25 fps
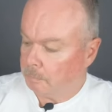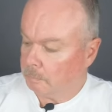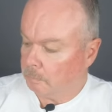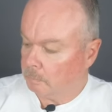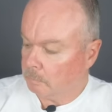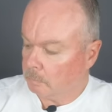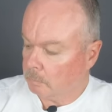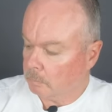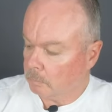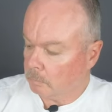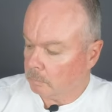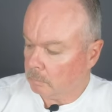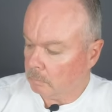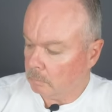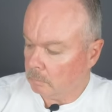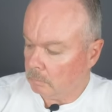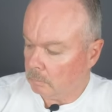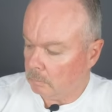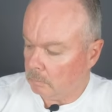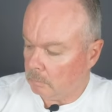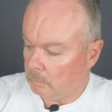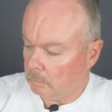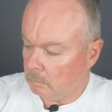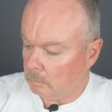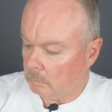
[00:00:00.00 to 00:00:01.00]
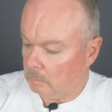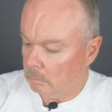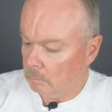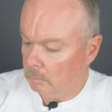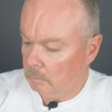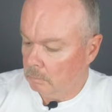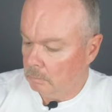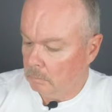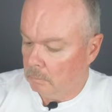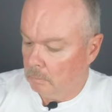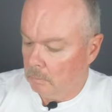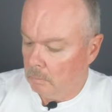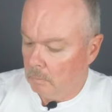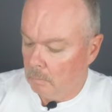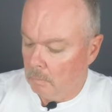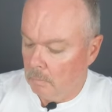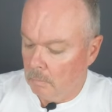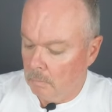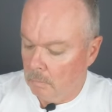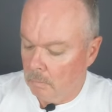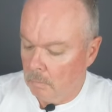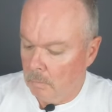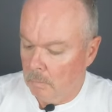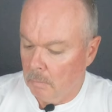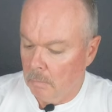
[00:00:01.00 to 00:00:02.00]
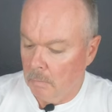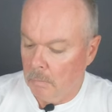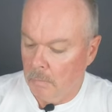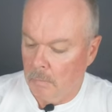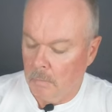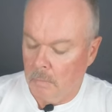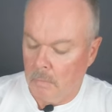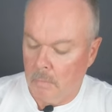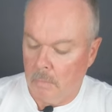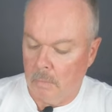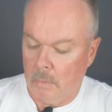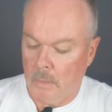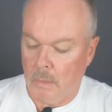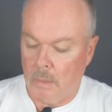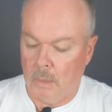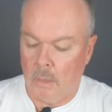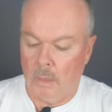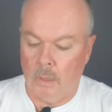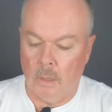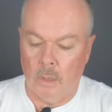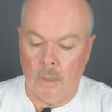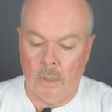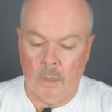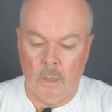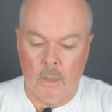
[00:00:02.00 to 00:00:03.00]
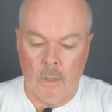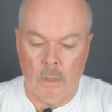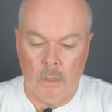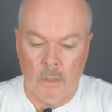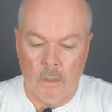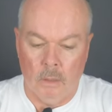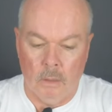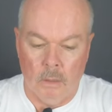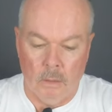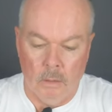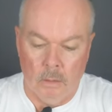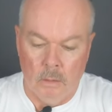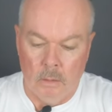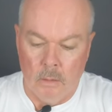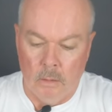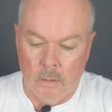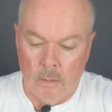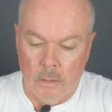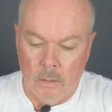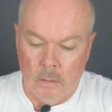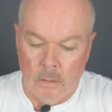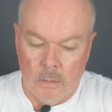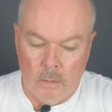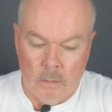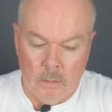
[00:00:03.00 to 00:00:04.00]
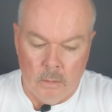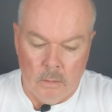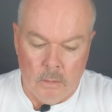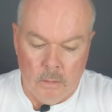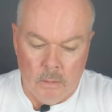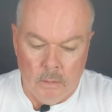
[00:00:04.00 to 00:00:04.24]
(silence)